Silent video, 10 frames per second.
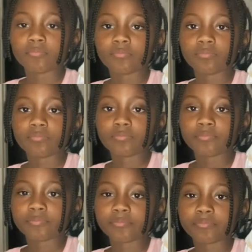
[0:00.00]

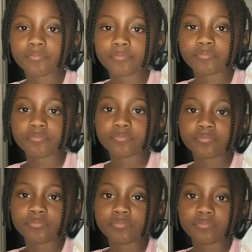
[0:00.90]

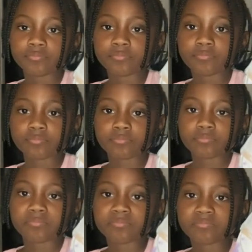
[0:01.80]
The person shown says nothing.